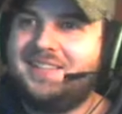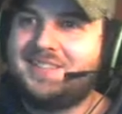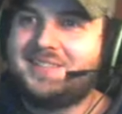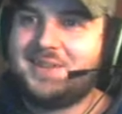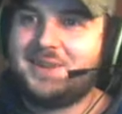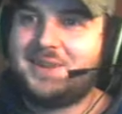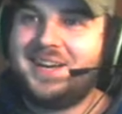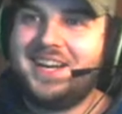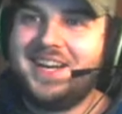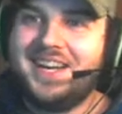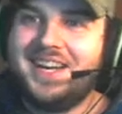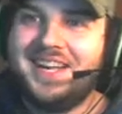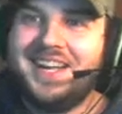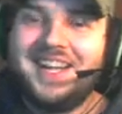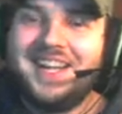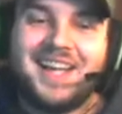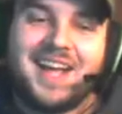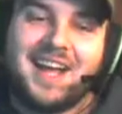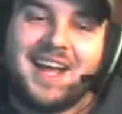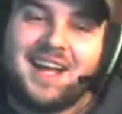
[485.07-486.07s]
sorry,
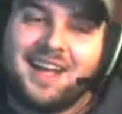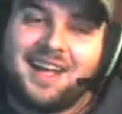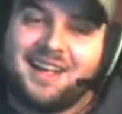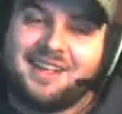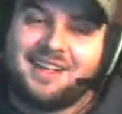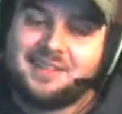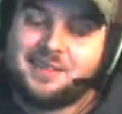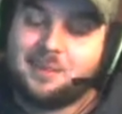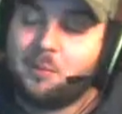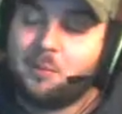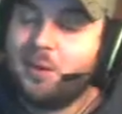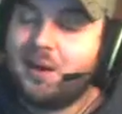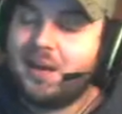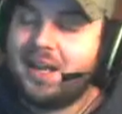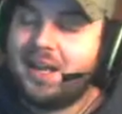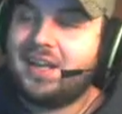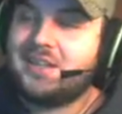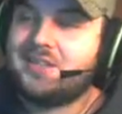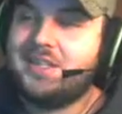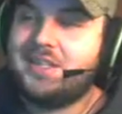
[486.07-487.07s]
the more
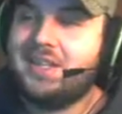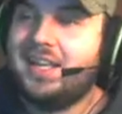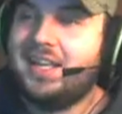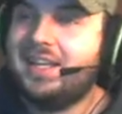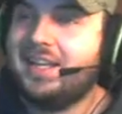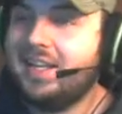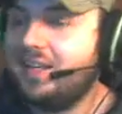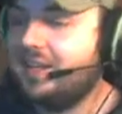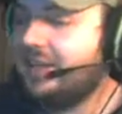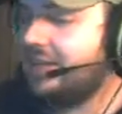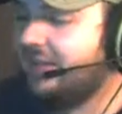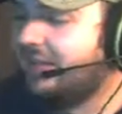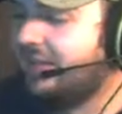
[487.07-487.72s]
I actually like it.